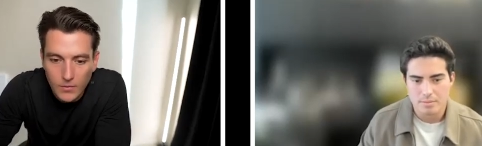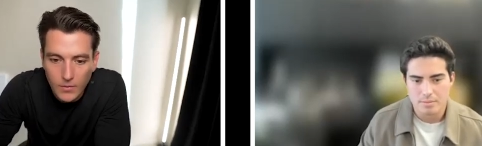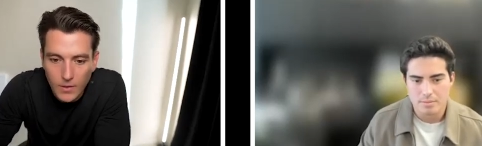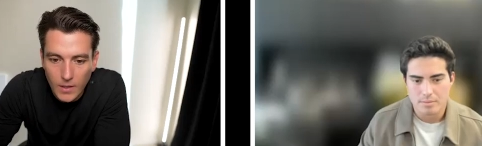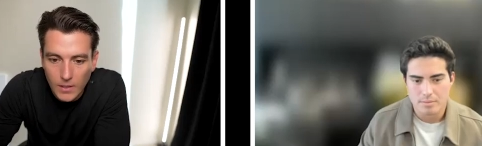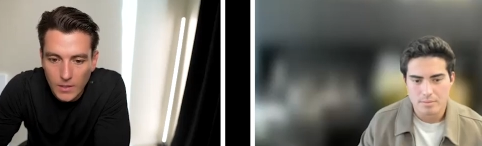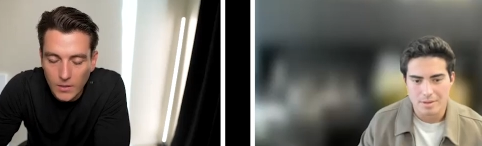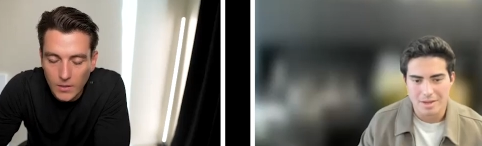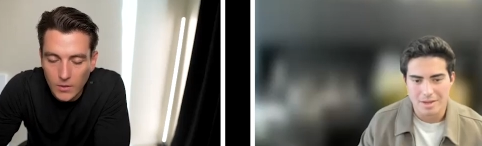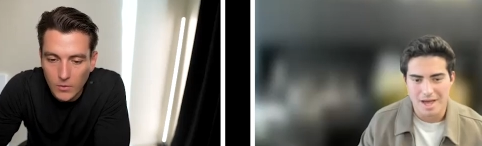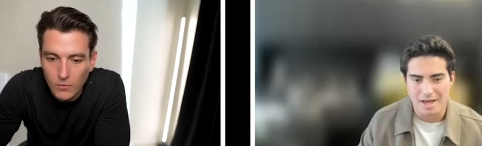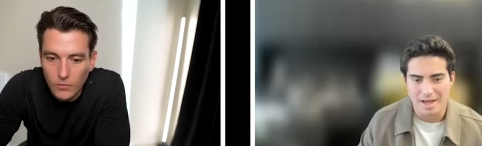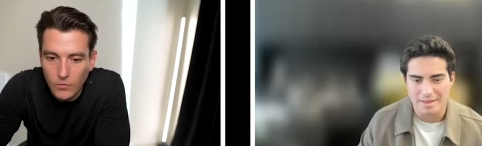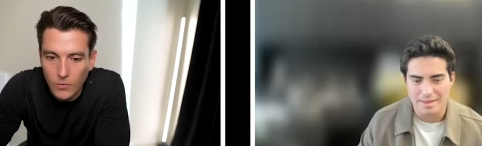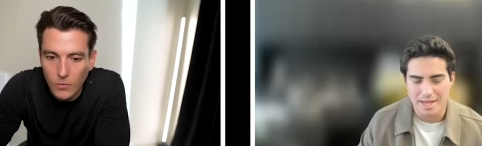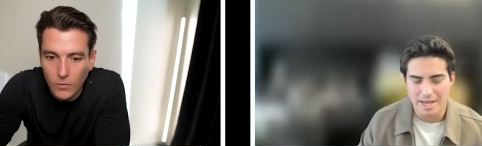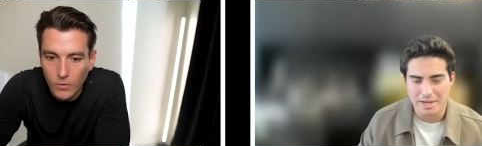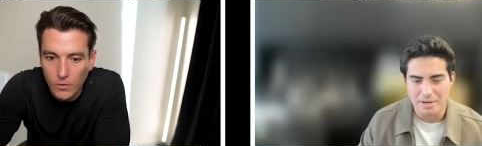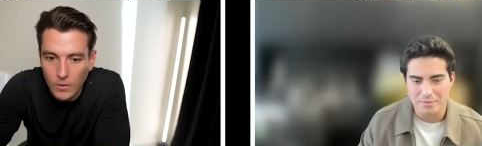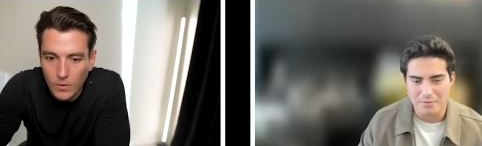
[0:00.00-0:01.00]
Speaker 1: Thank you. Yeah,
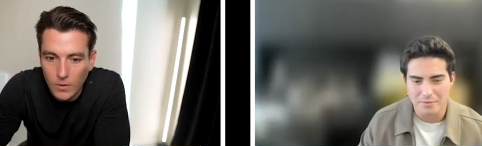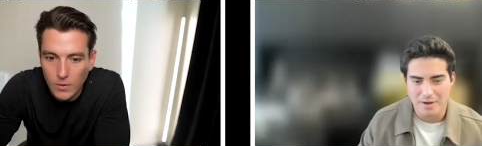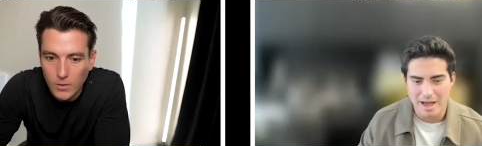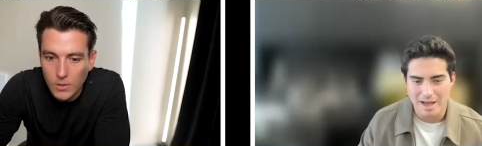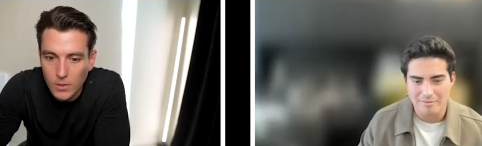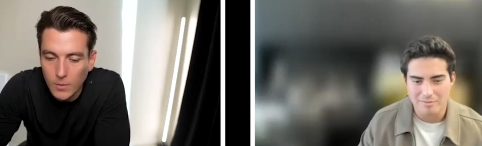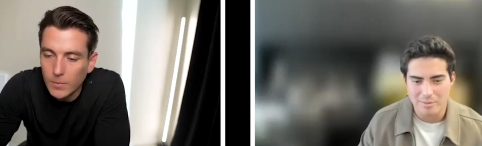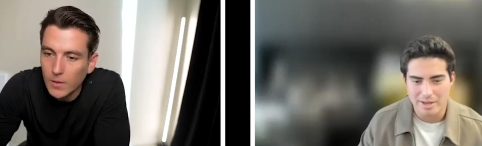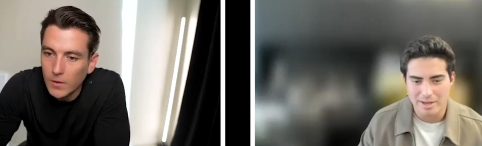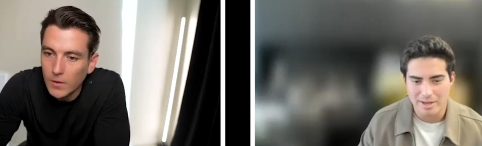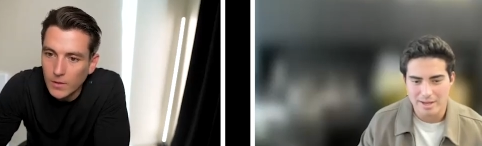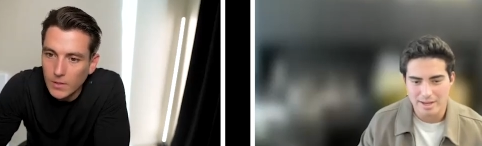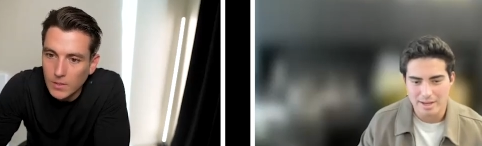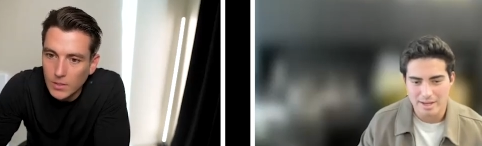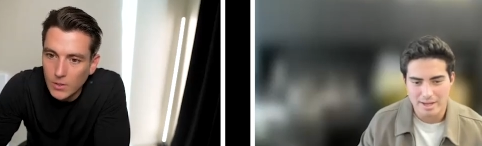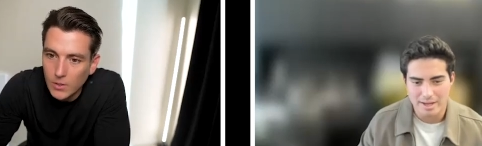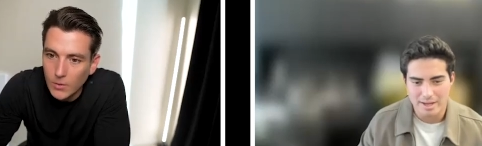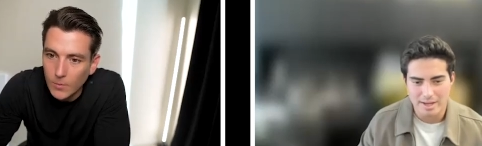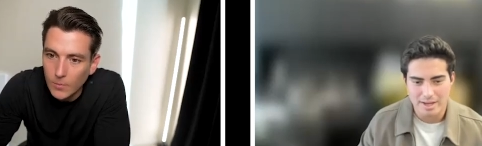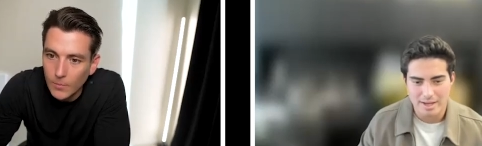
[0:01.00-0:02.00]
Speaker 2: thank you for having me.
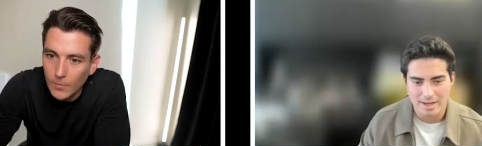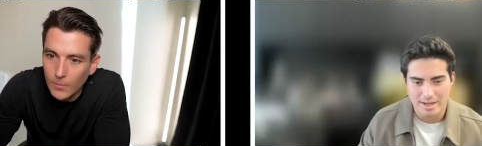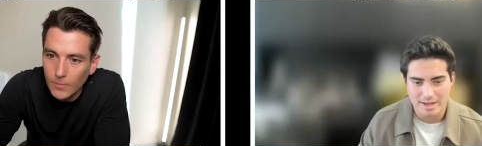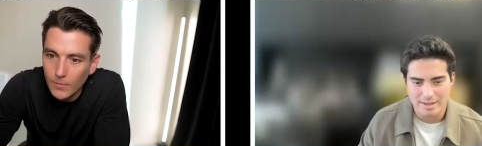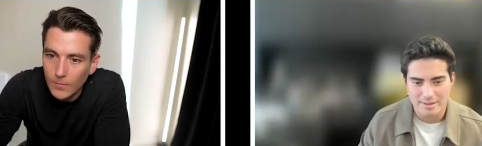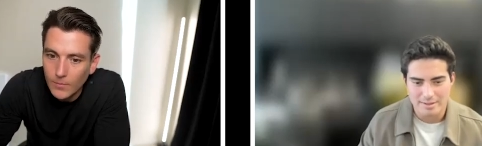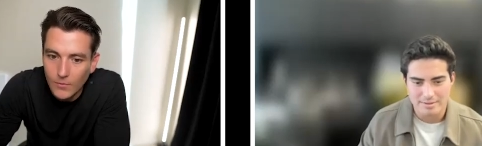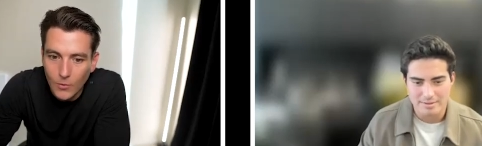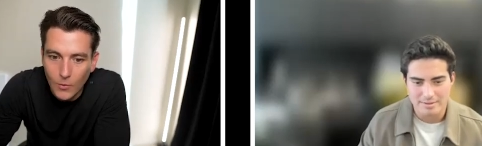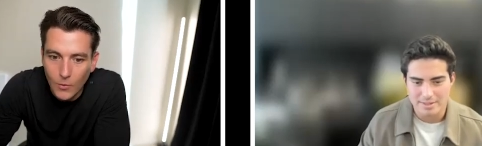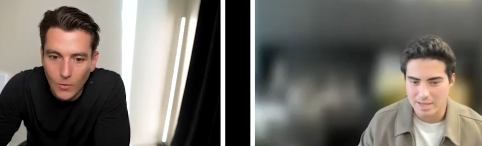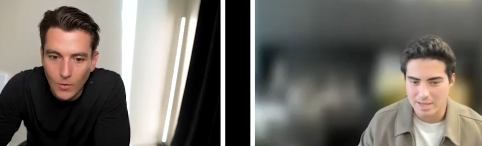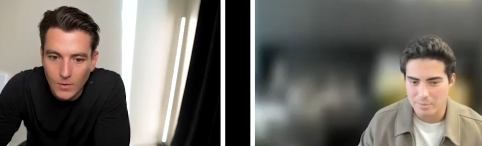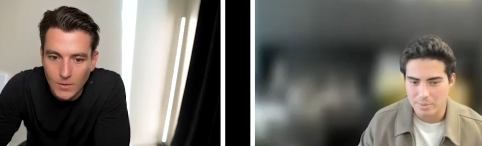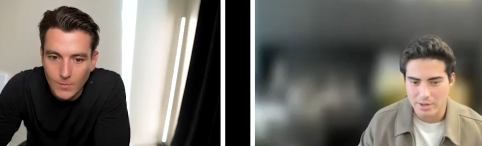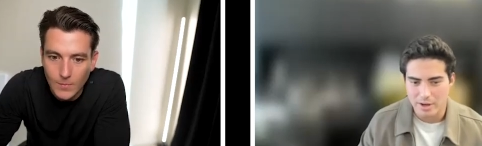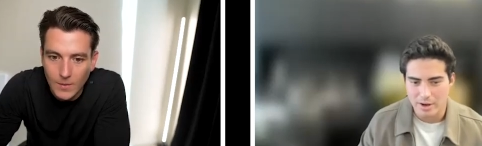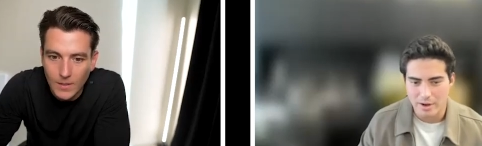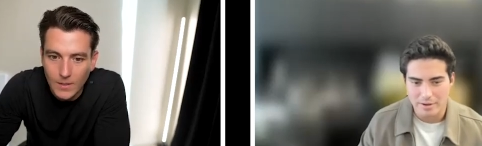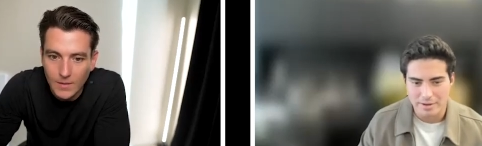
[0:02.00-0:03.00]
Keep
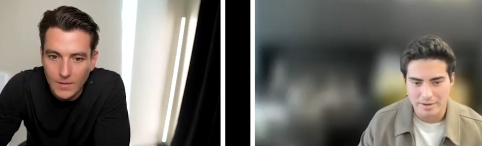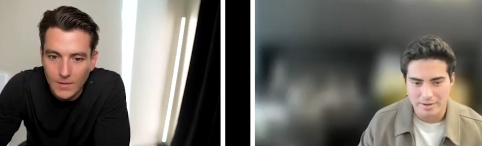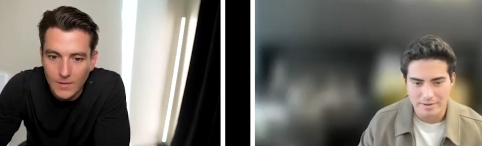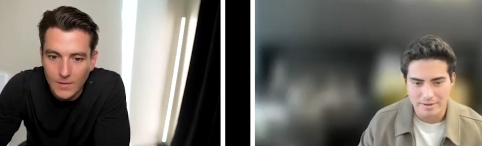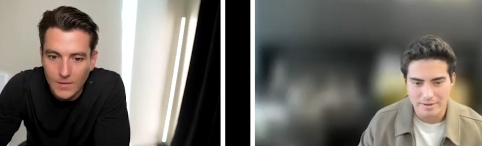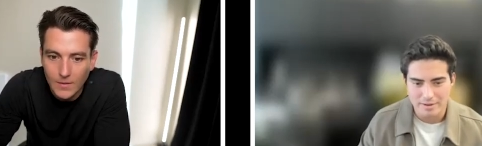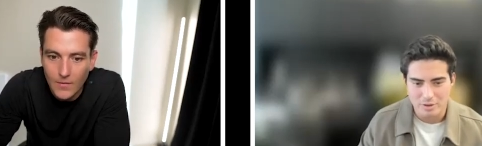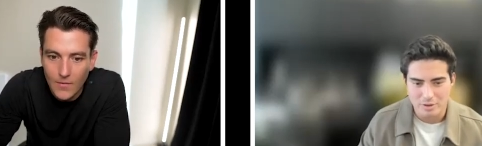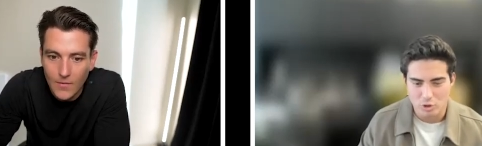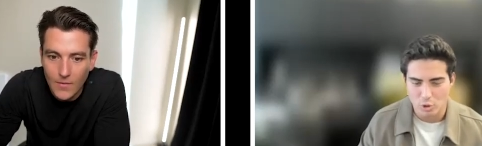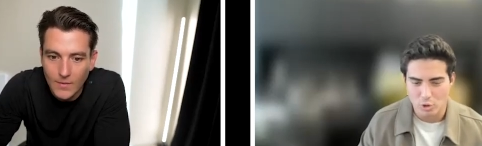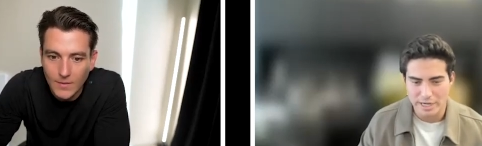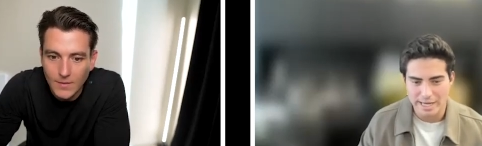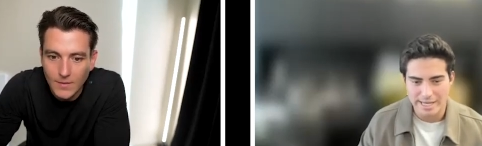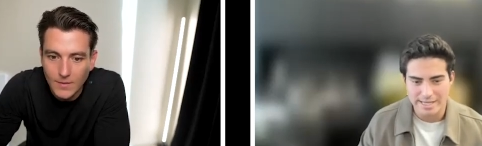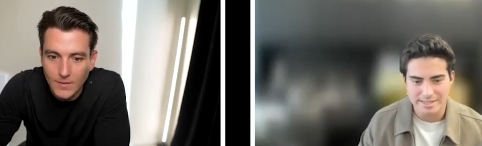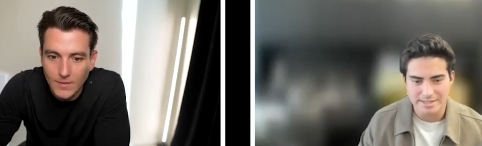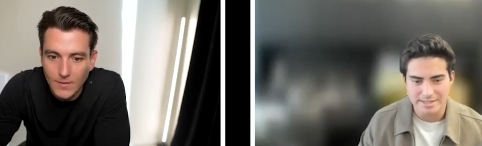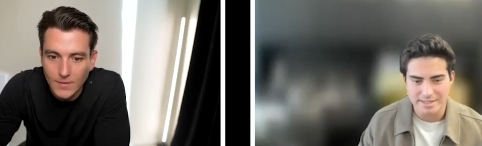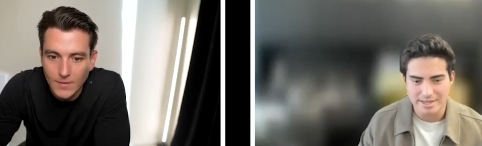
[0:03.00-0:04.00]
it going. Join
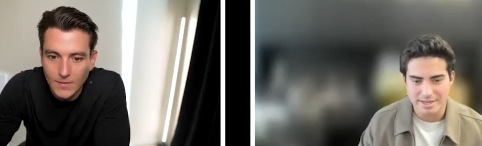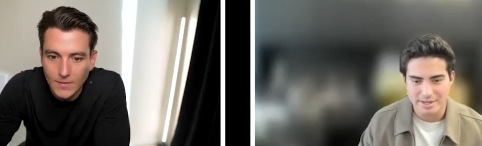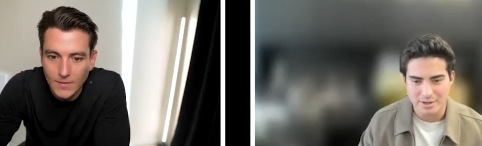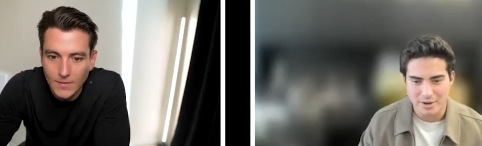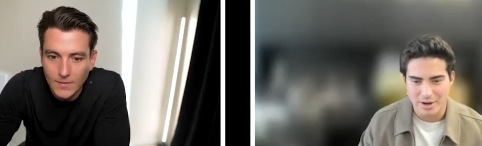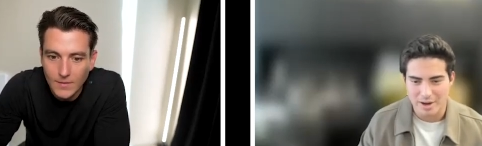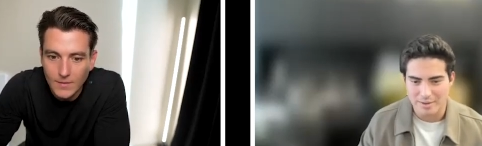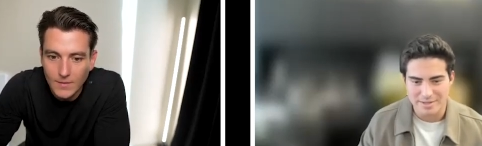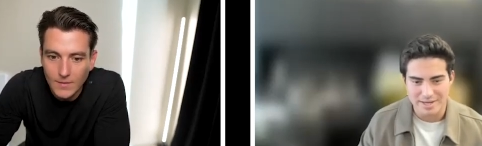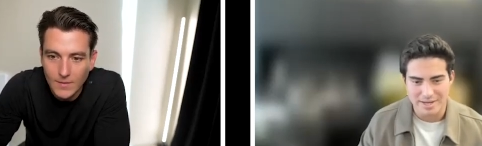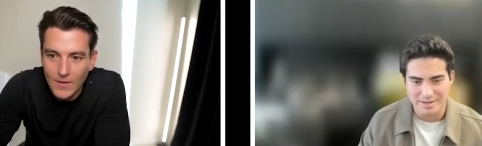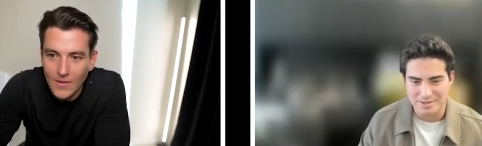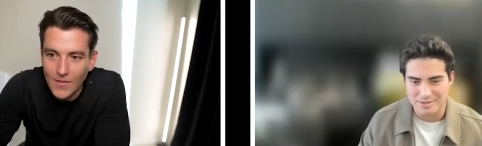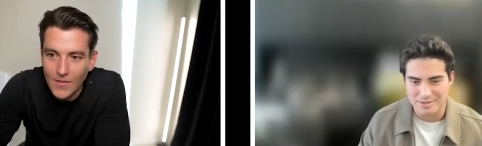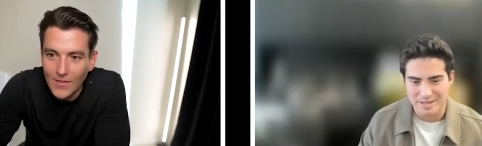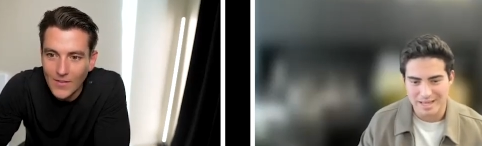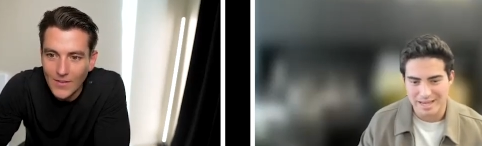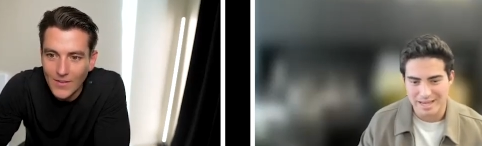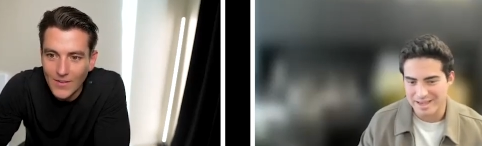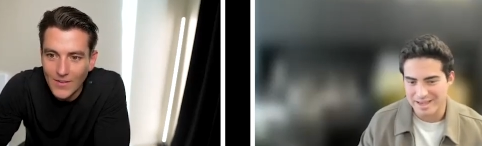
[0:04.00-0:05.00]
agency. I'm telling you,
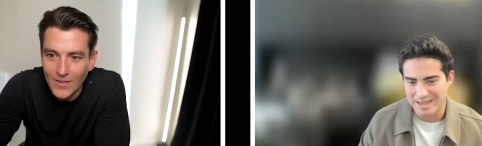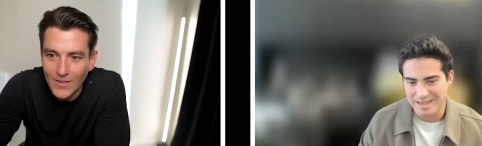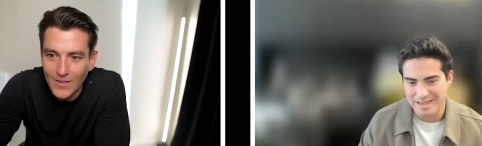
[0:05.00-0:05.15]
like,